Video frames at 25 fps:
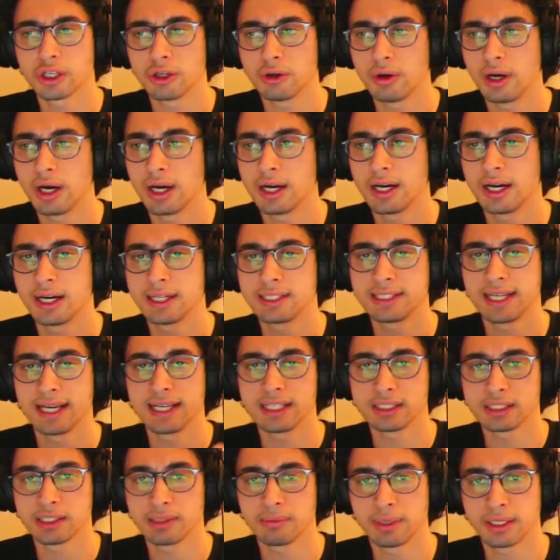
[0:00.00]
a
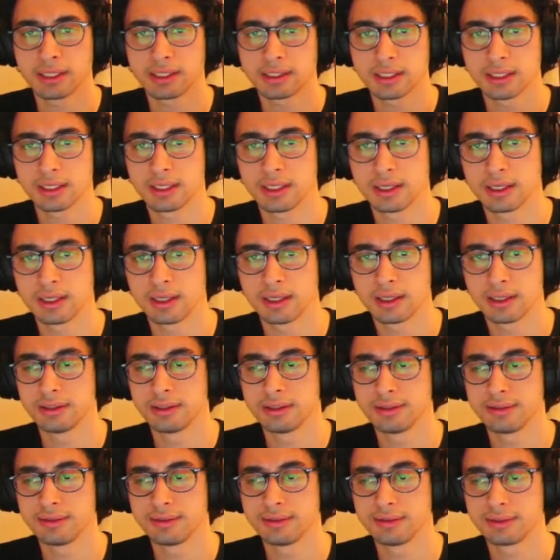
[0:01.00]
testament to
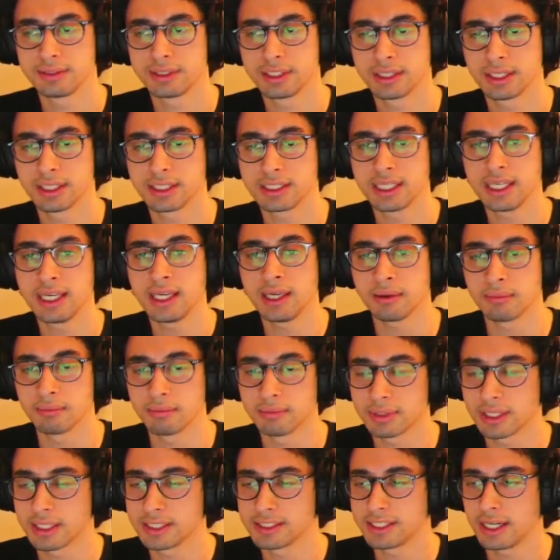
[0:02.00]
the team,
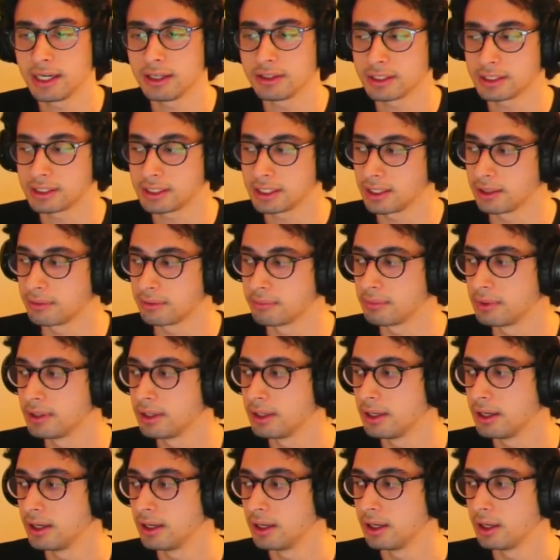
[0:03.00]
the Zelda team,
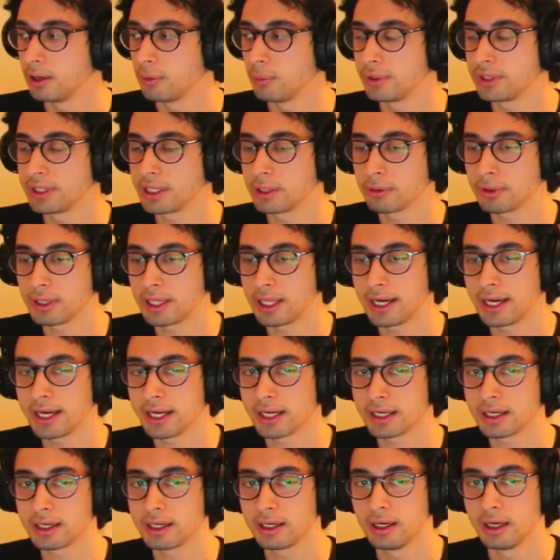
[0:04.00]
when they were
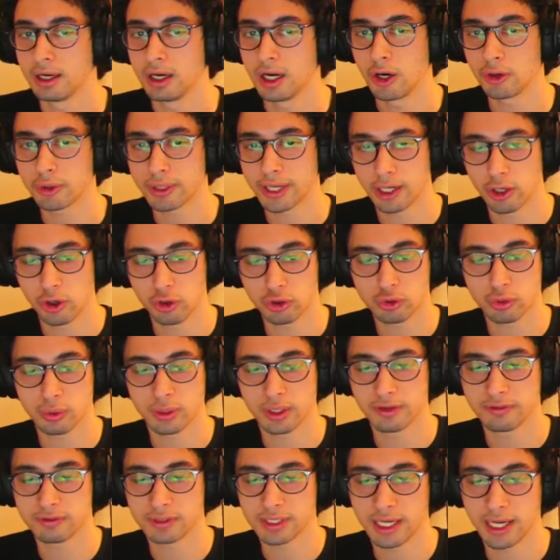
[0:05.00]
like, okay, Ocarina
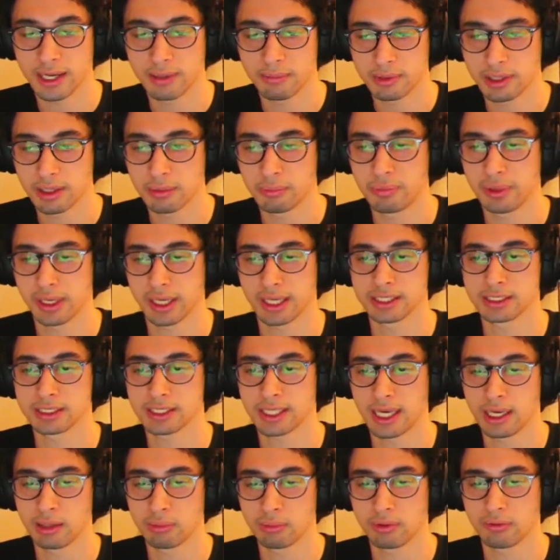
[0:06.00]
of Time, the biggest
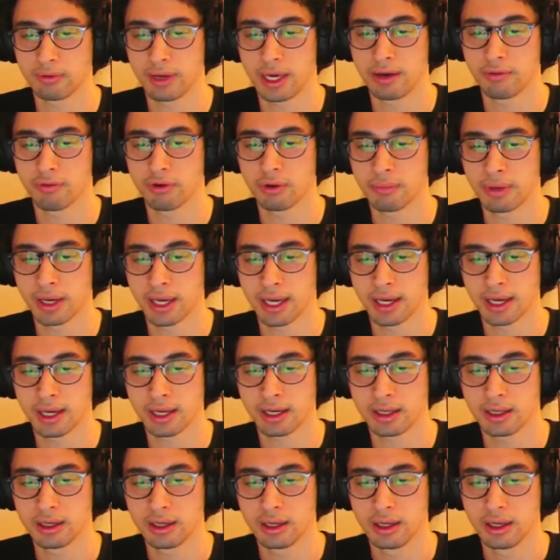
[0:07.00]
game we've ever made,
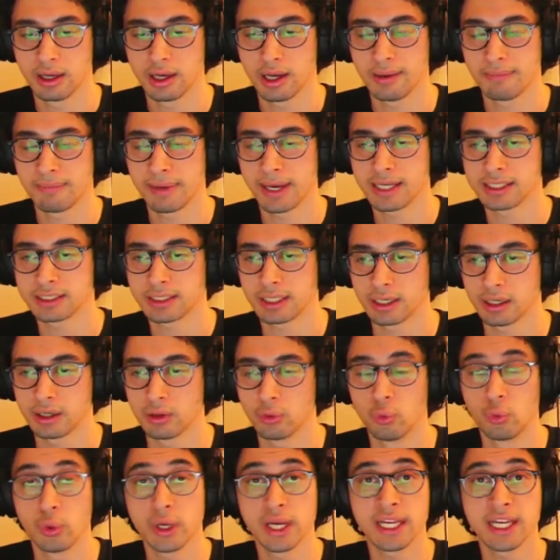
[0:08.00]
amazing,
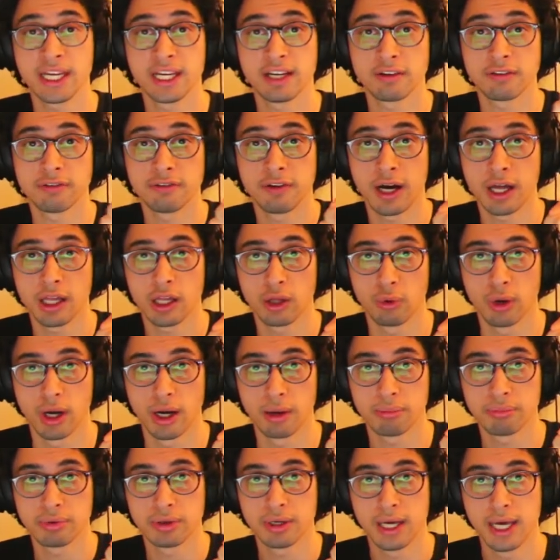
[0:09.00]
we need a
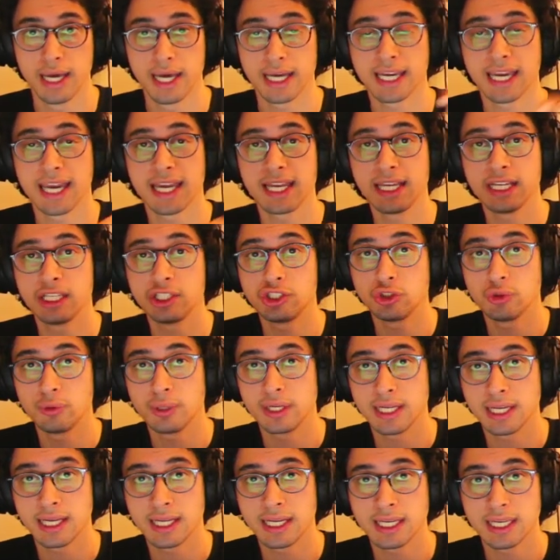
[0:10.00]
follow-up. Can you do it
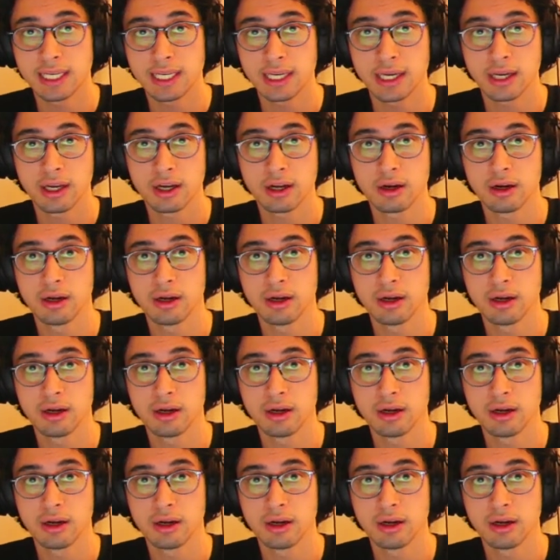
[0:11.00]
in a year?